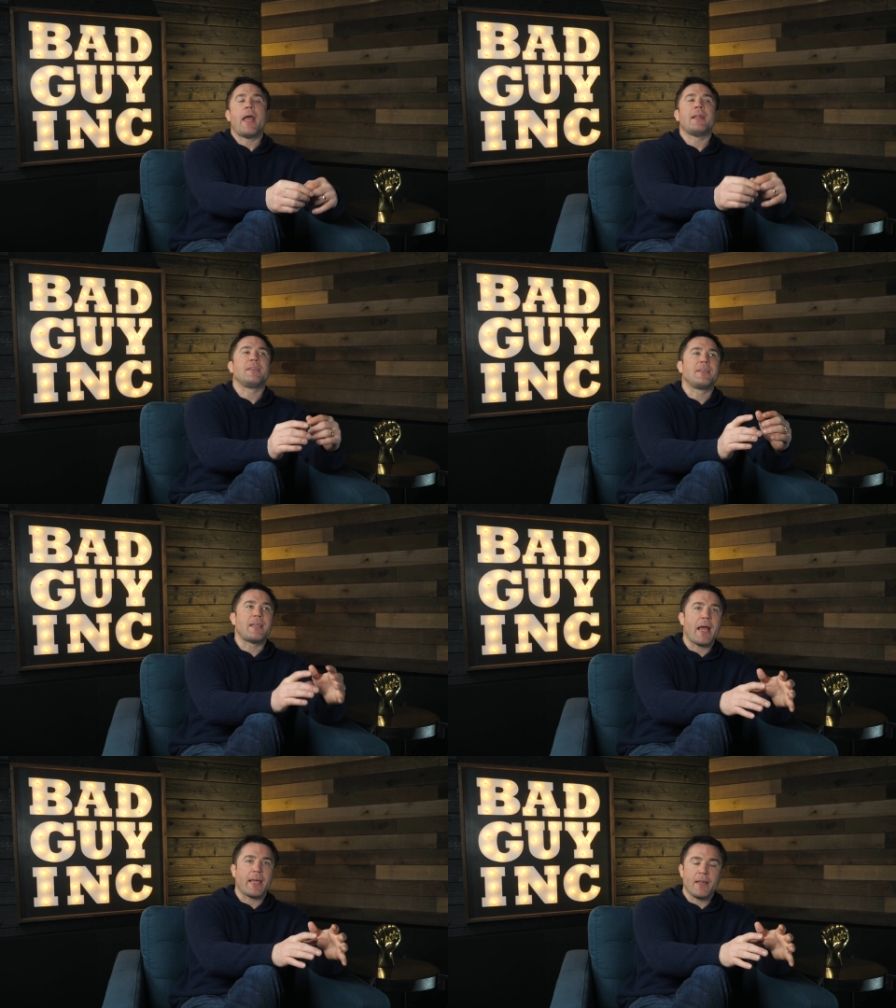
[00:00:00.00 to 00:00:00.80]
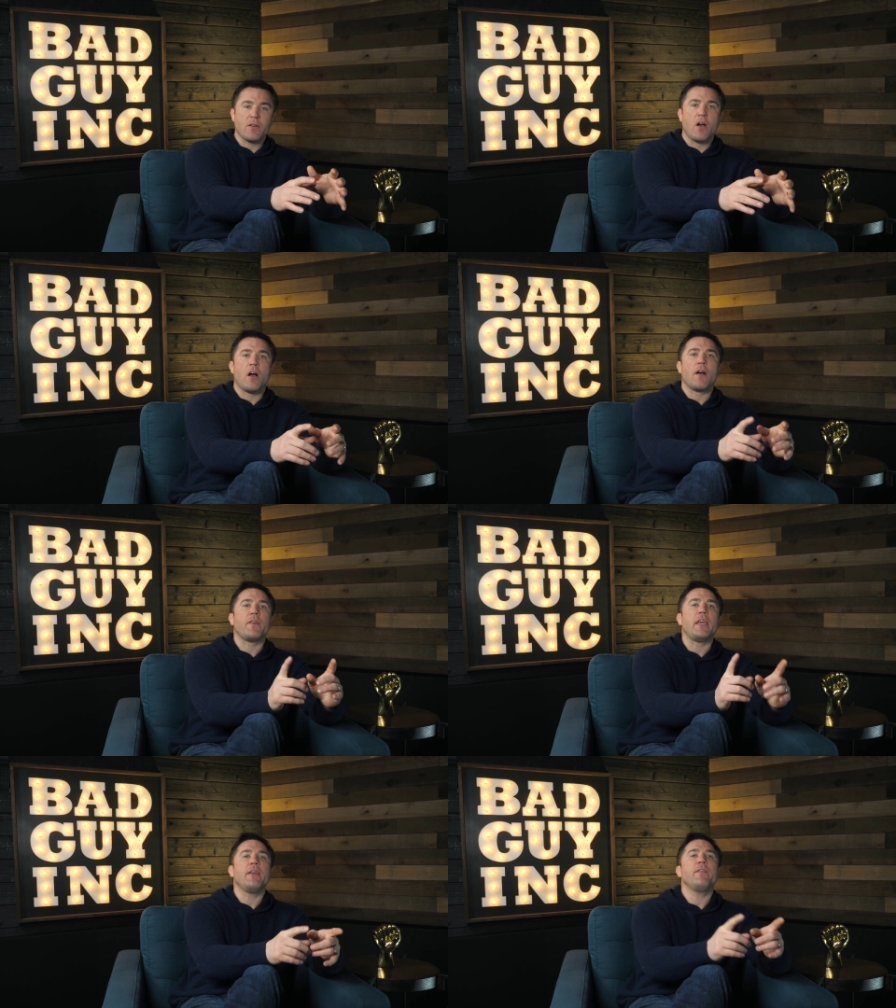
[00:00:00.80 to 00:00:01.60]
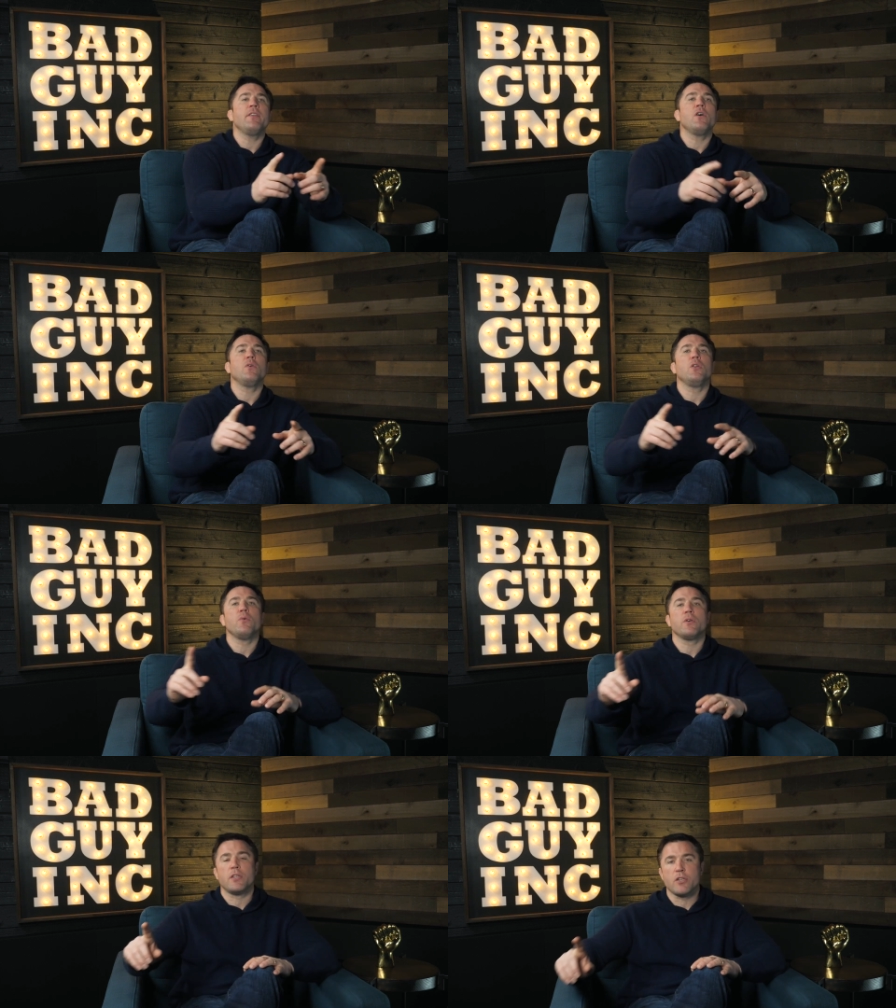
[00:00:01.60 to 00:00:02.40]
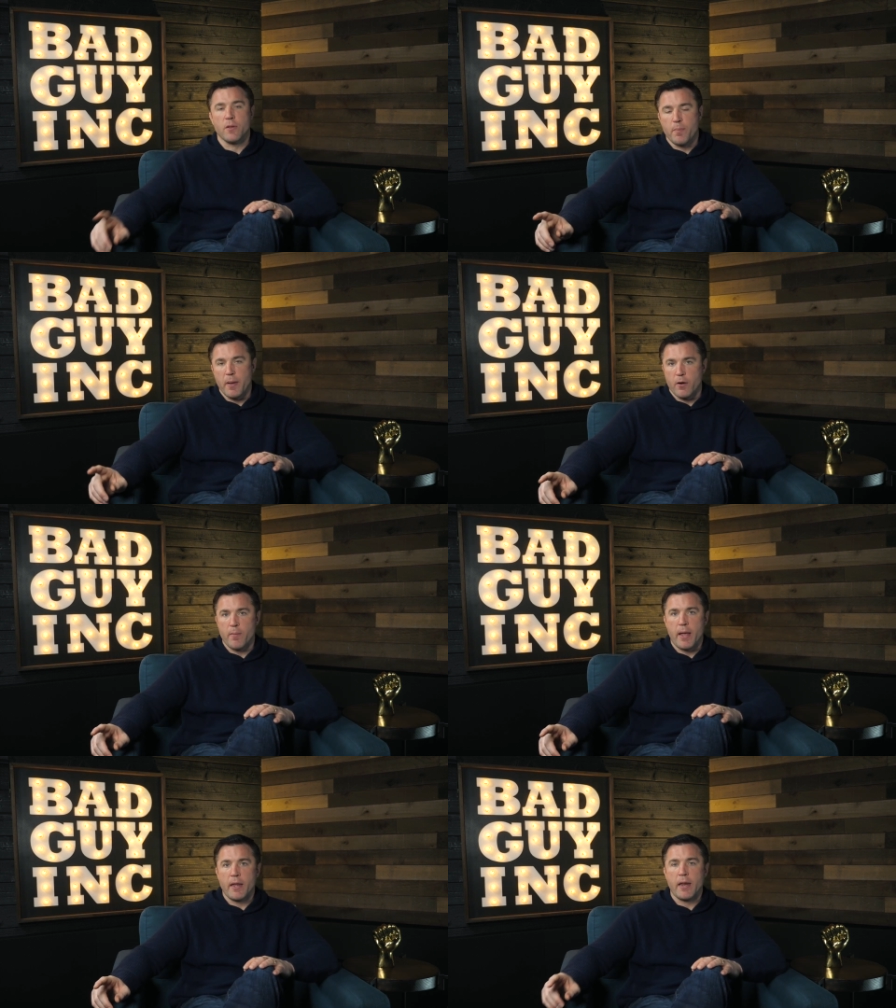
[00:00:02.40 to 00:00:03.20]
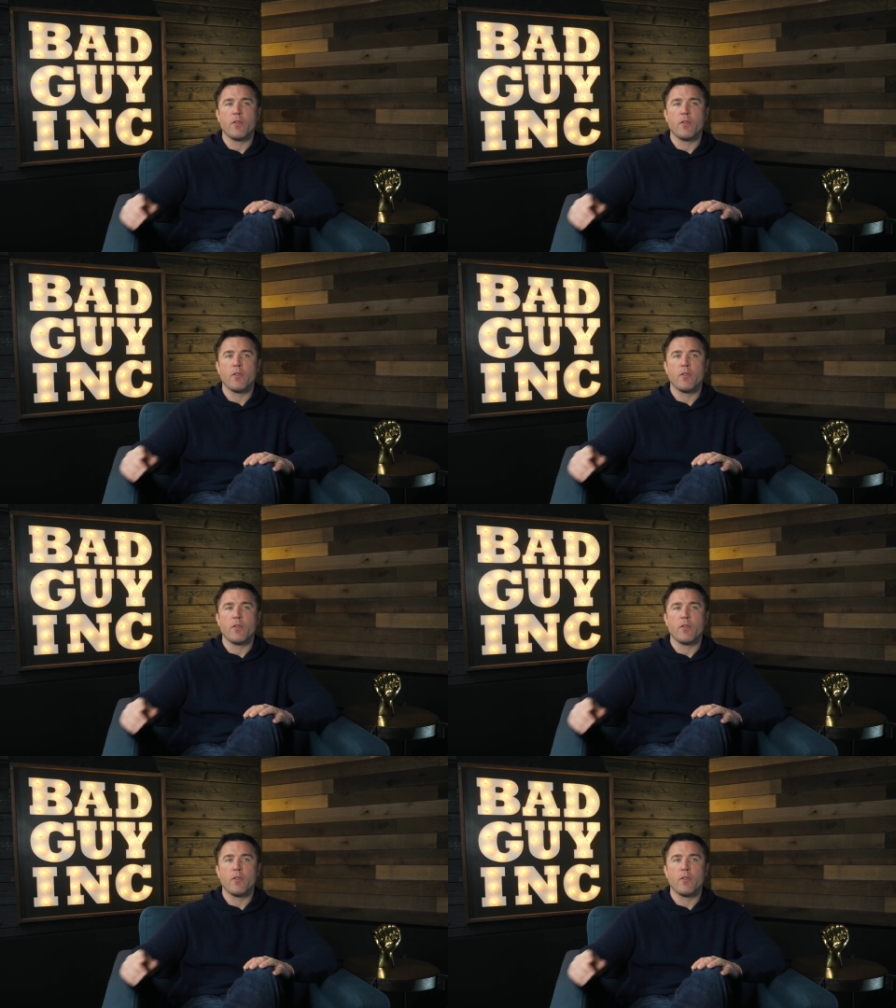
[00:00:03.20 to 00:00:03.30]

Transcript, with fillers: And second off, even though Lewis is the bigger man,